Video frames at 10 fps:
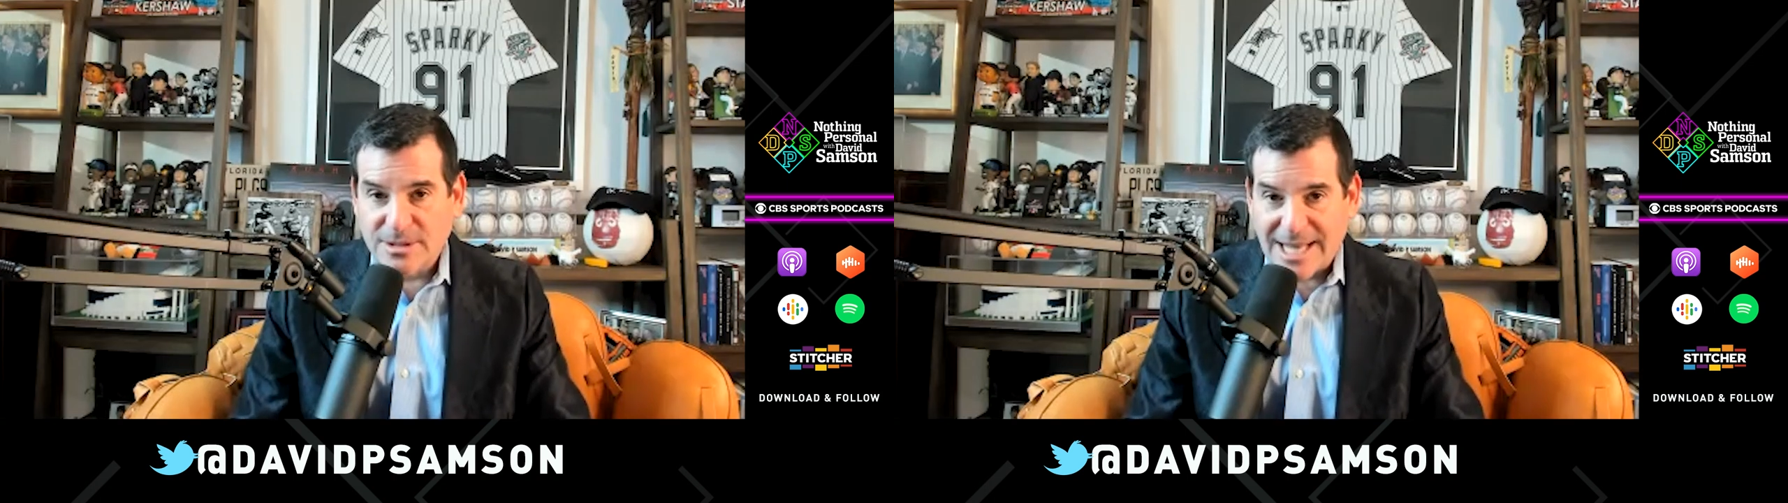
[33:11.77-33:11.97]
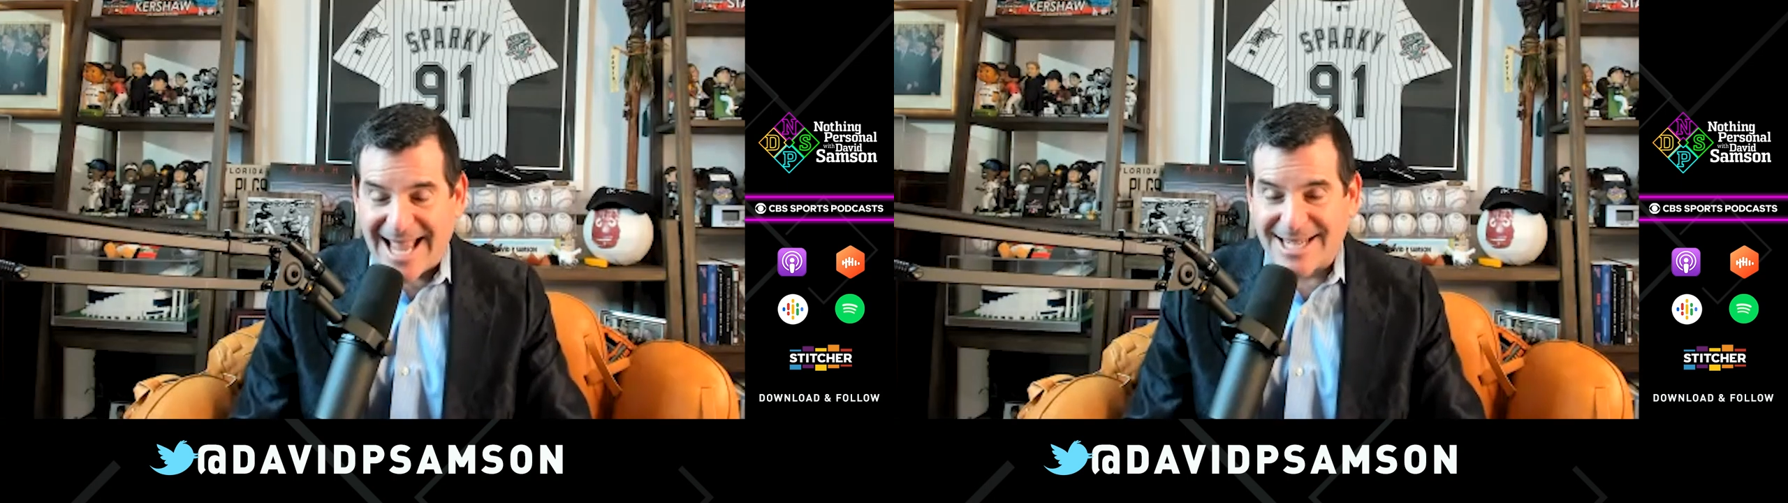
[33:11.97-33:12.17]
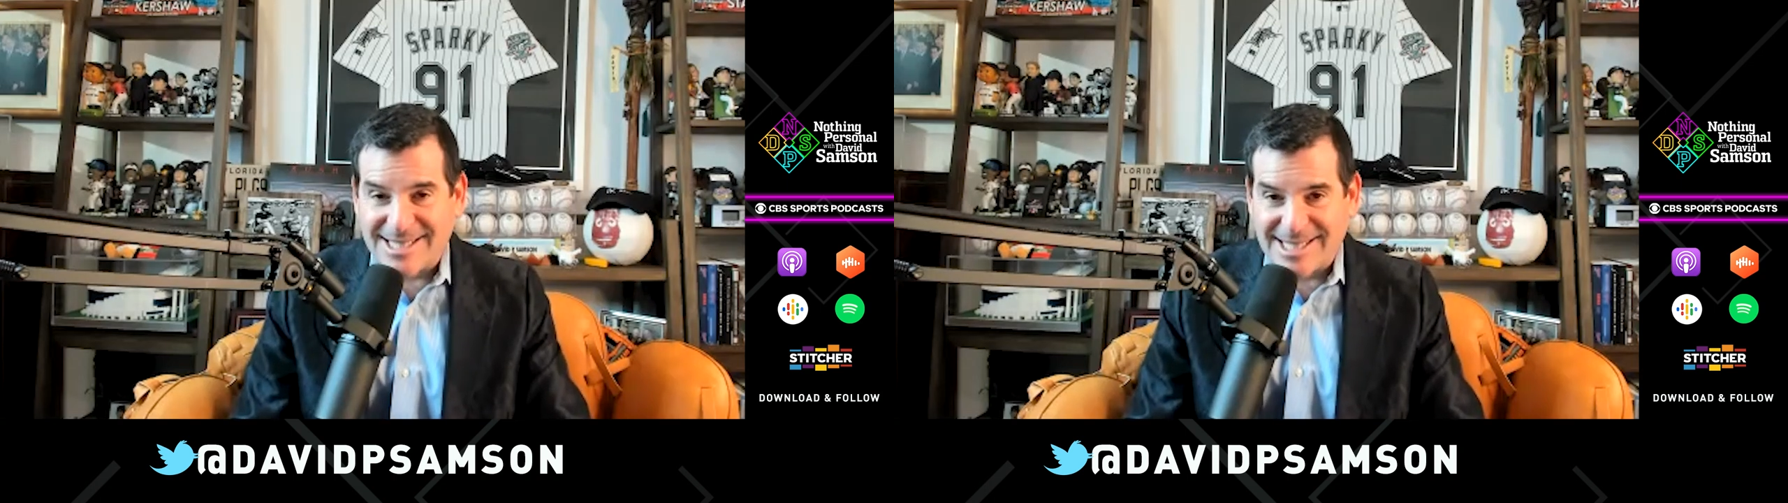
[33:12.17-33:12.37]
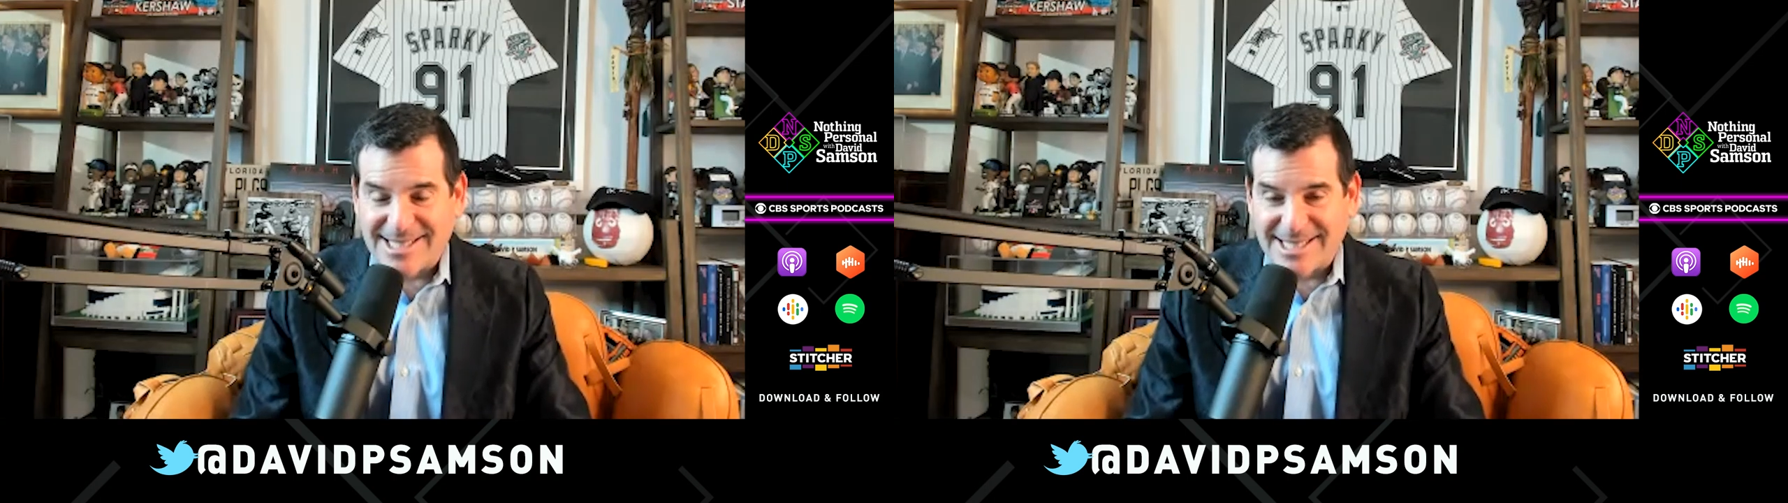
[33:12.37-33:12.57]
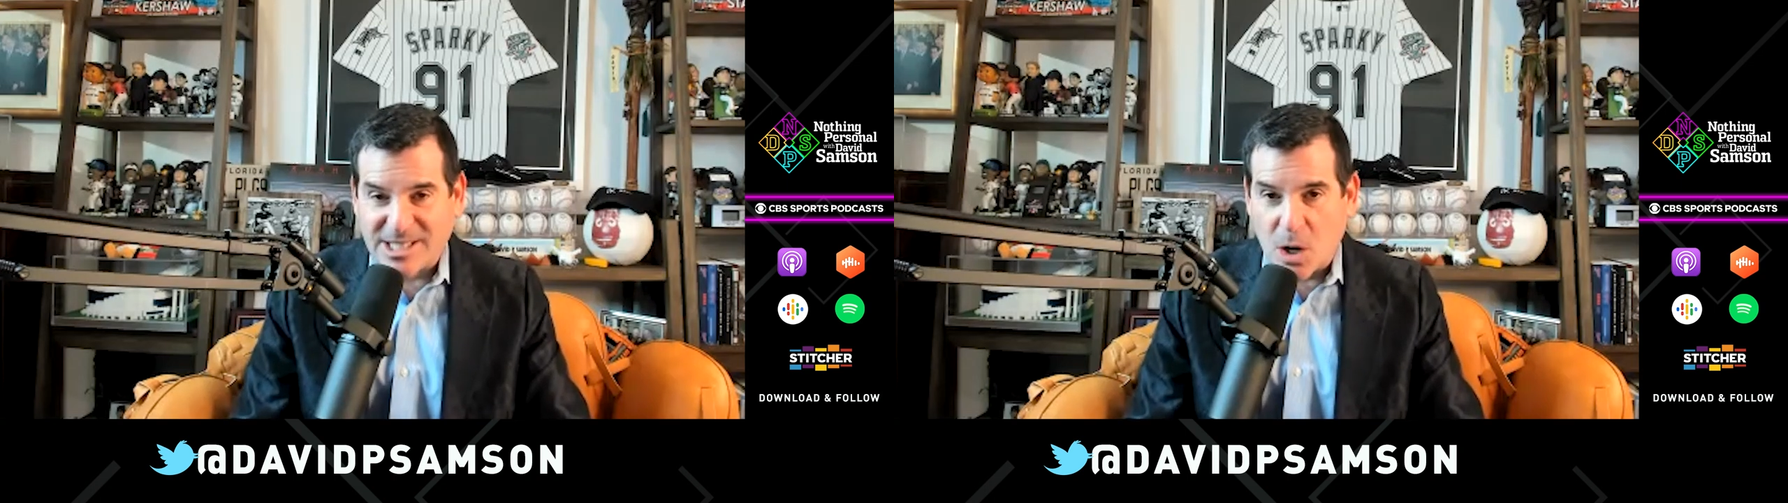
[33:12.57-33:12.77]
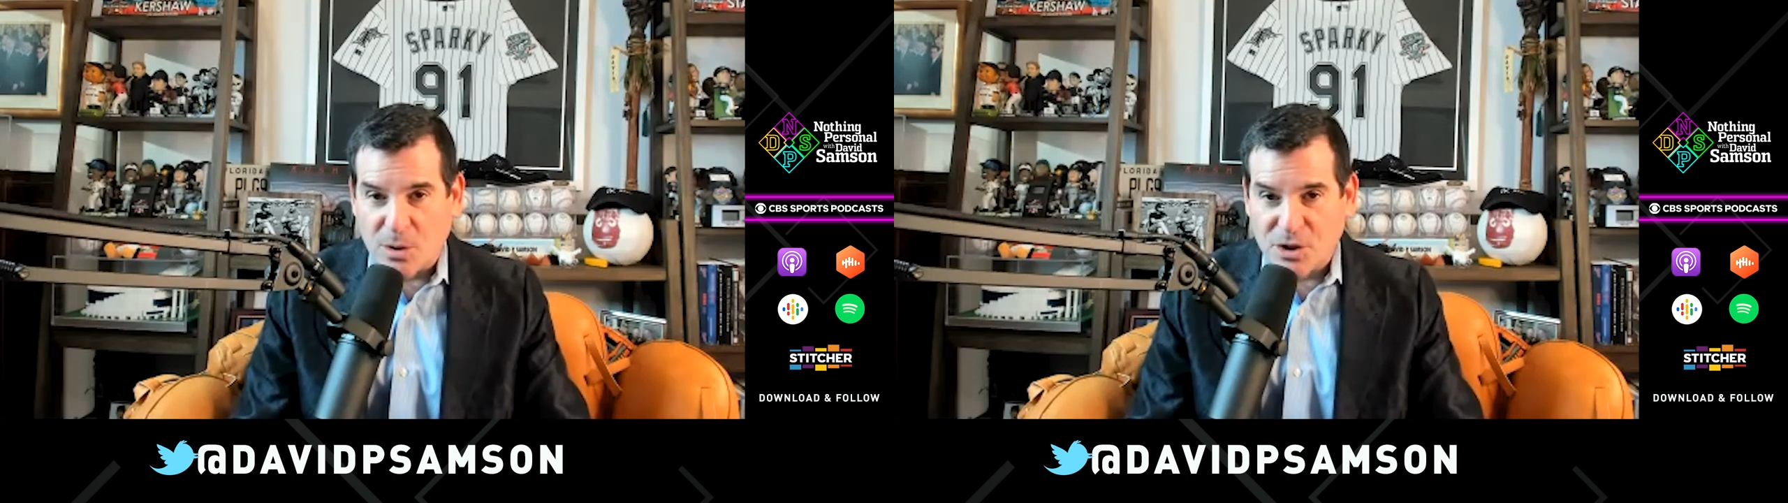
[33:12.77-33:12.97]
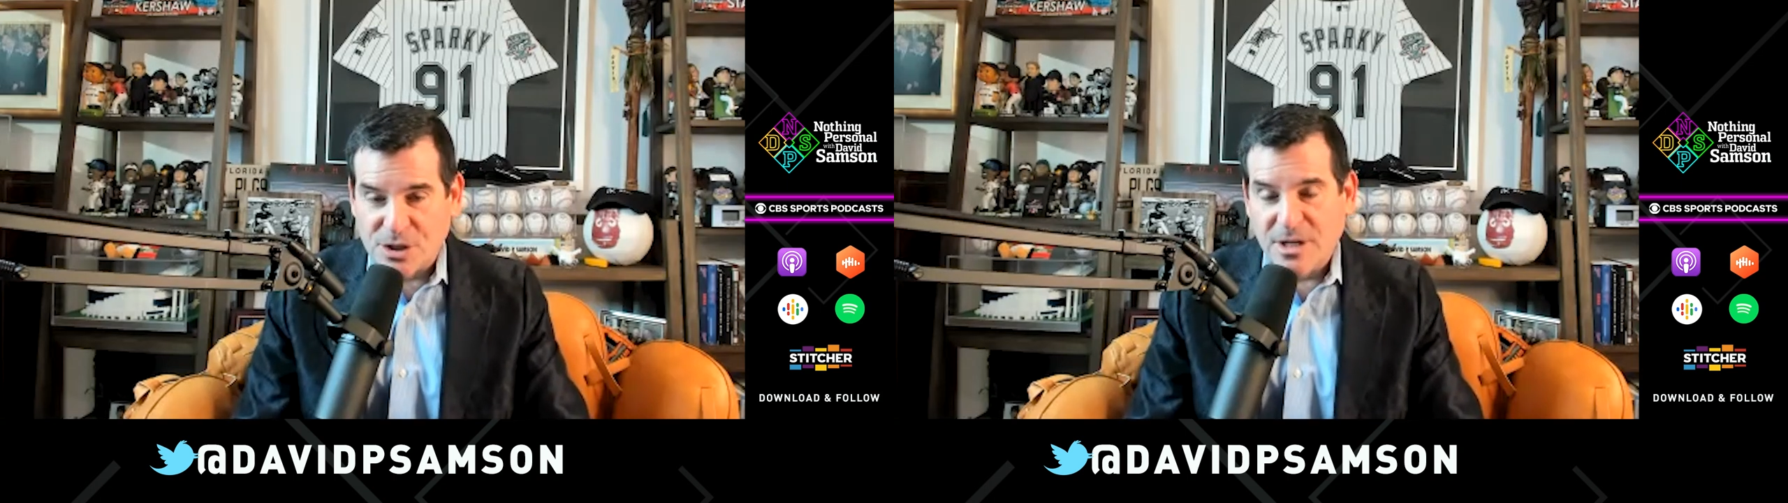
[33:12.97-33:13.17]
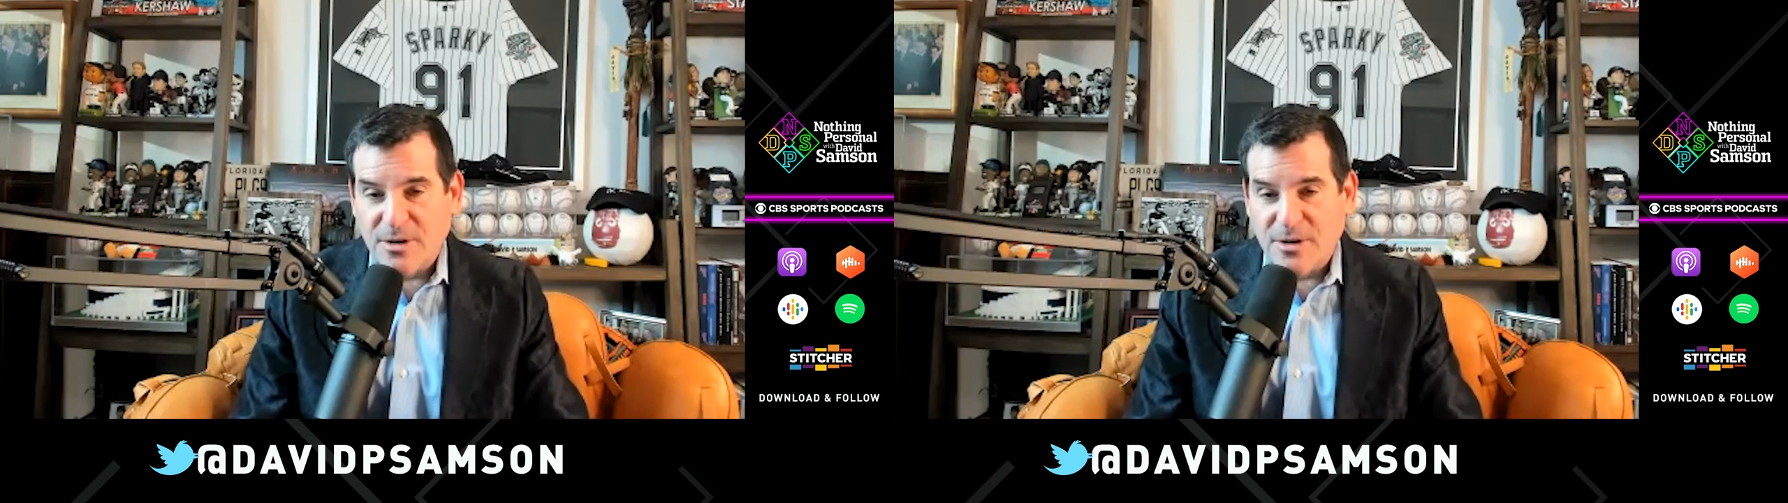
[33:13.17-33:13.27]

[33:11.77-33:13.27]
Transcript: and assistant coach